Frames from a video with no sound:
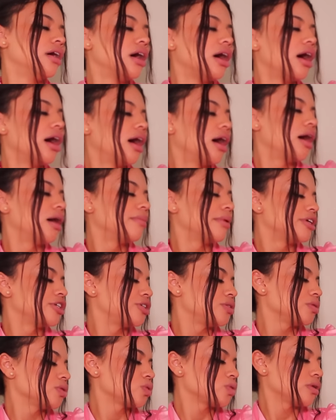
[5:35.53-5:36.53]
um, and
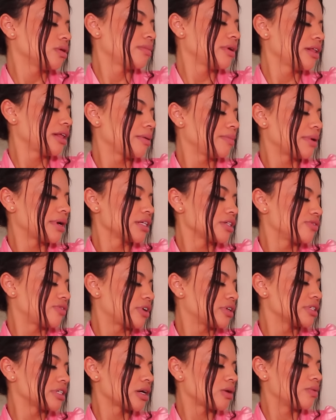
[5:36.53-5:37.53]
she was one of my like best
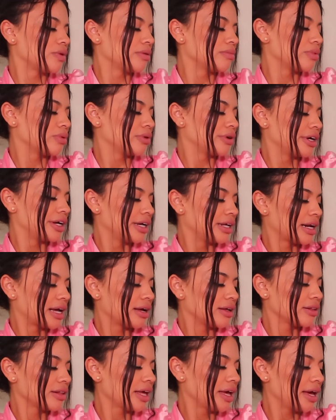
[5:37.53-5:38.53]
friends at one point in
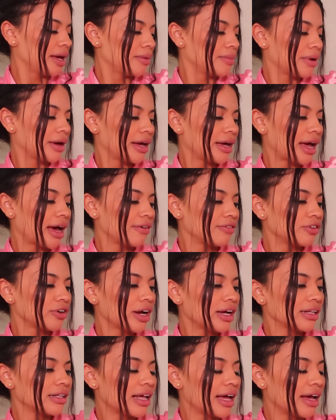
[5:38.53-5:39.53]
la but after
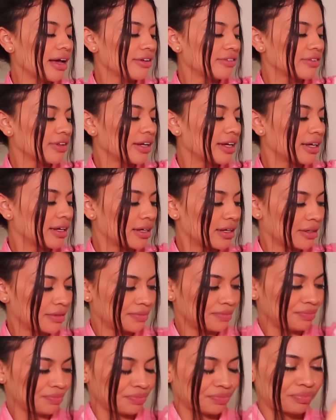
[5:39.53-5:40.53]
i left like
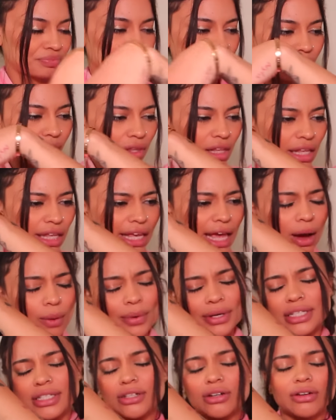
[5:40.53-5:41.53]
yeah,
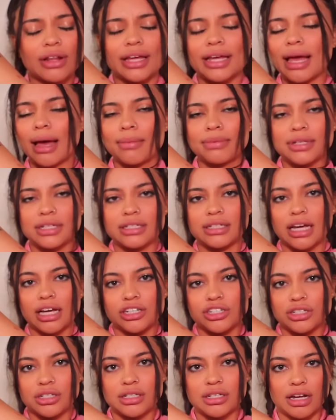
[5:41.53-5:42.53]
we still like kept in
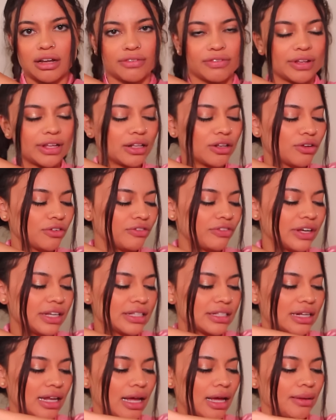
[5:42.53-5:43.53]
touch and stuff, like little
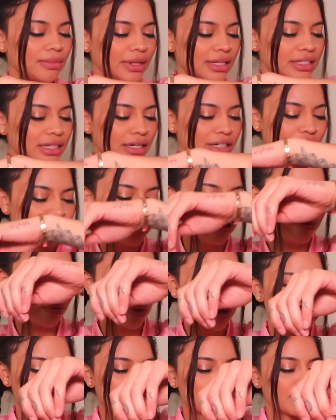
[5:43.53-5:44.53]
FaceTime, like sending each other
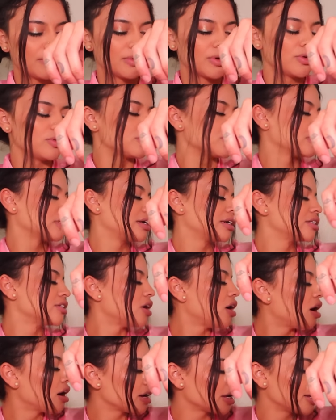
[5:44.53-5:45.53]
voice memos and like
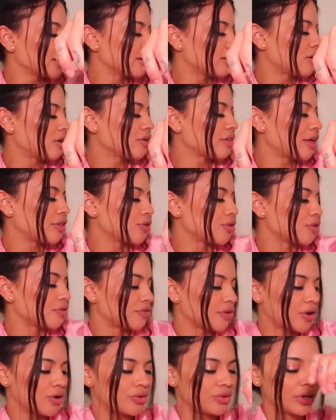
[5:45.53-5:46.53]
talking and all that through the
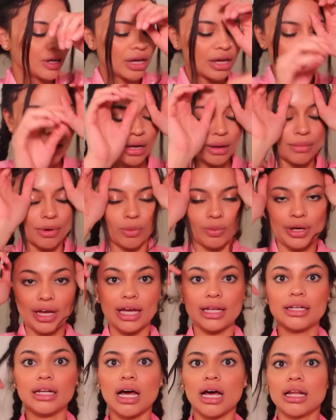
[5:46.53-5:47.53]
phone. But we
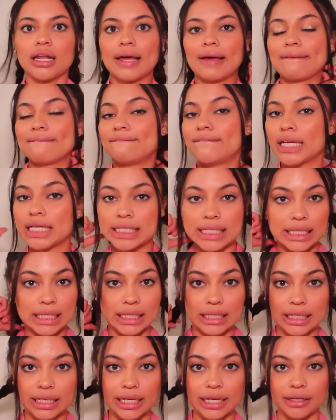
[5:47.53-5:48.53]
had not like
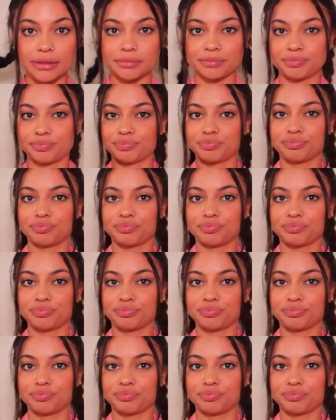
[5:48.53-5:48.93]
physically